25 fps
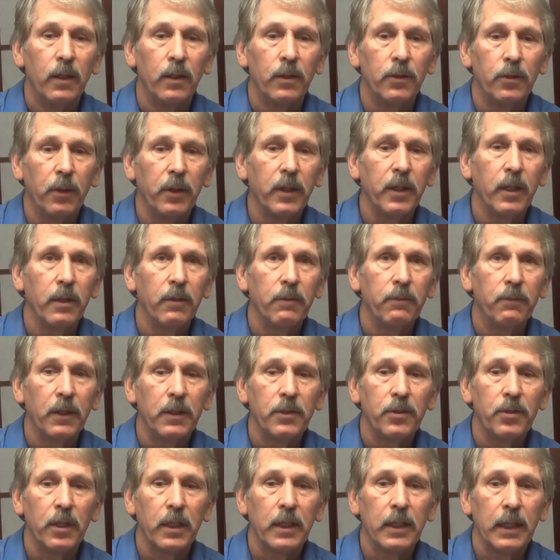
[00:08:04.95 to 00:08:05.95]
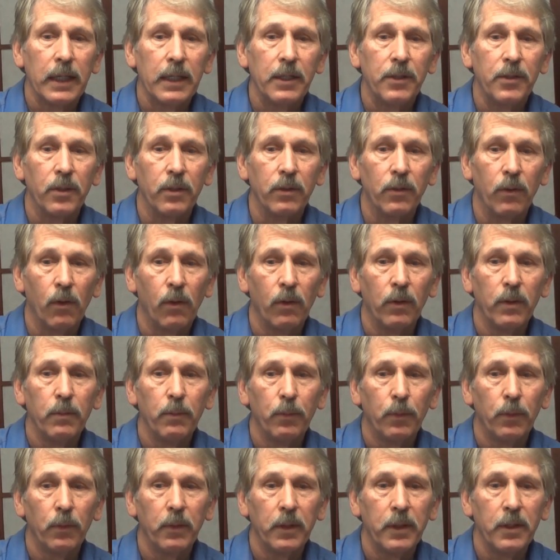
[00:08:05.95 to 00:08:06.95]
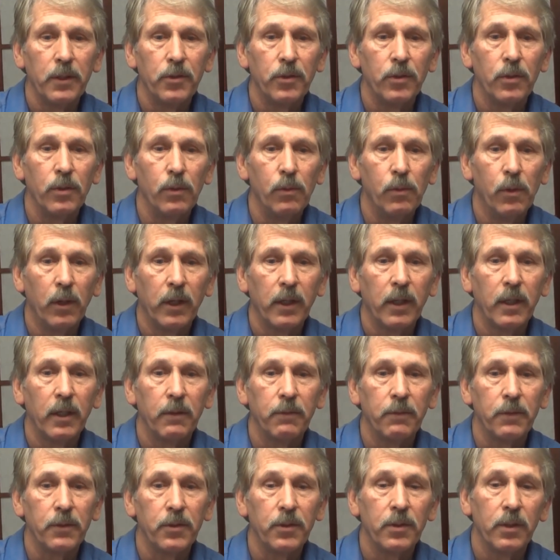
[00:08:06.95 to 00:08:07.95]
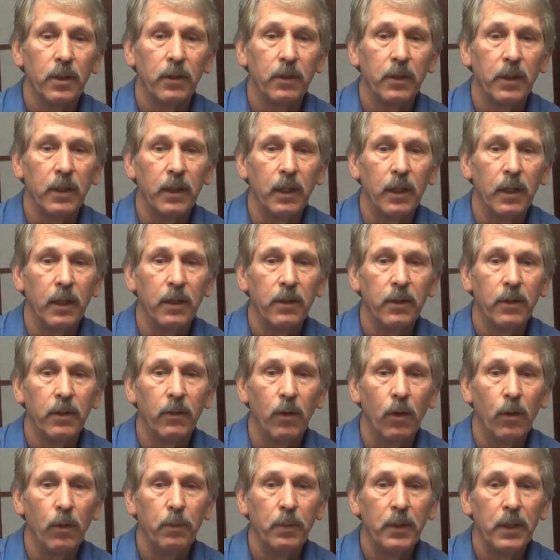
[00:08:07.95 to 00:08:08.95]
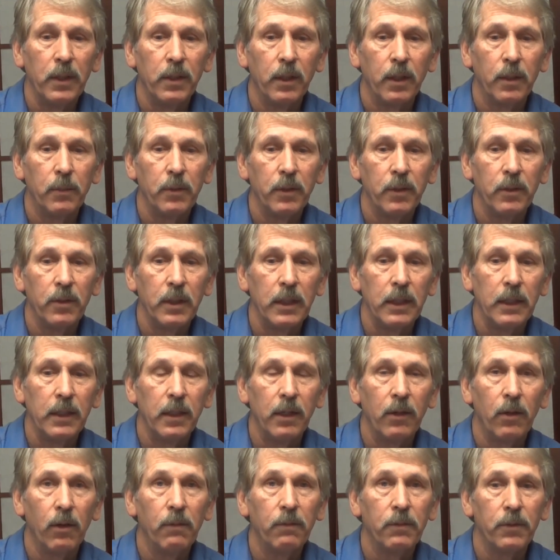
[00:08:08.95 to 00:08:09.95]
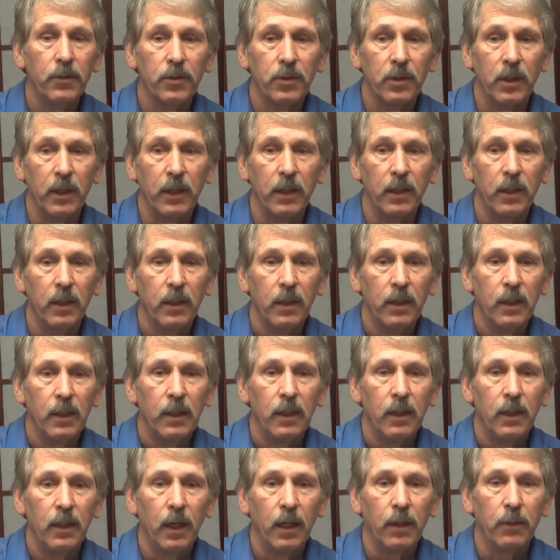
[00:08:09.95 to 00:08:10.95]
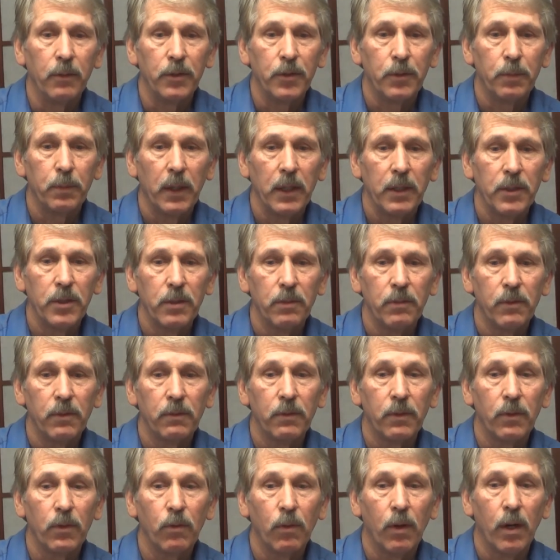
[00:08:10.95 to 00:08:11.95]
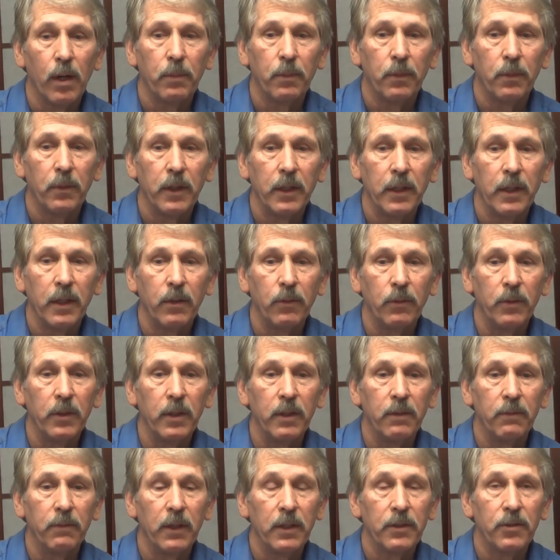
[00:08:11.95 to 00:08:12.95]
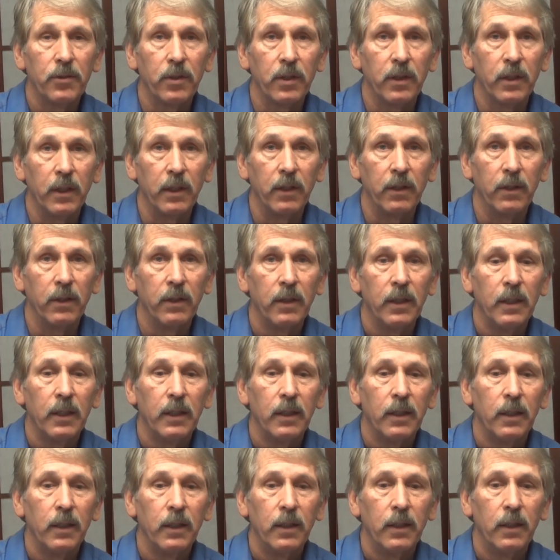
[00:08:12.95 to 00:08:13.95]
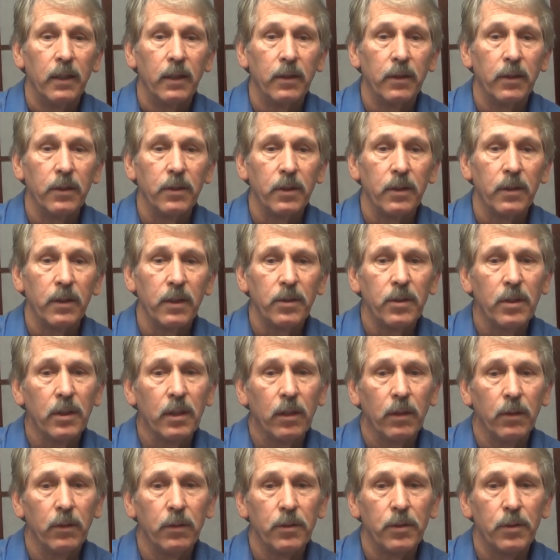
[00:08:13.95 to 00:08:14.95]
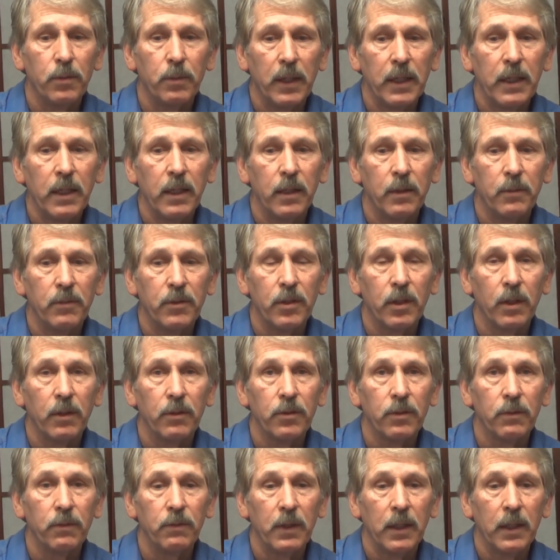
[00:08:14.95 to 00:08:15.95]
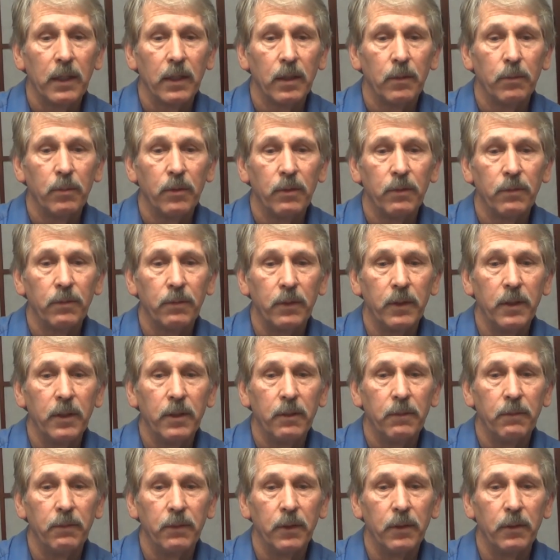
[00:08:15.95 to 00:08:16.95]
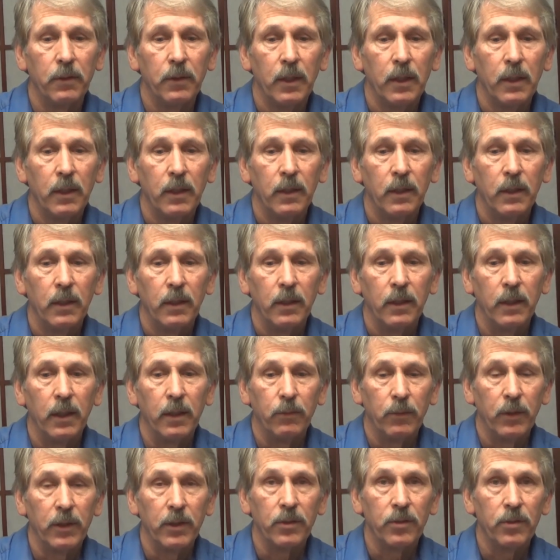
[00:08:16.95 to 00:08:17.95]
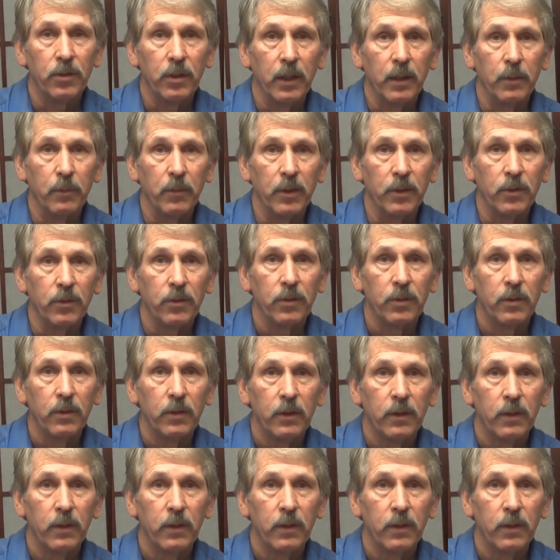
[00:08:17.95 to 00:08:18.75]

During an investigation, all employees who work in a facility under OPWDD oversight are responsible for cooperating with the investigator. This includes making themselves available for interview and written statements.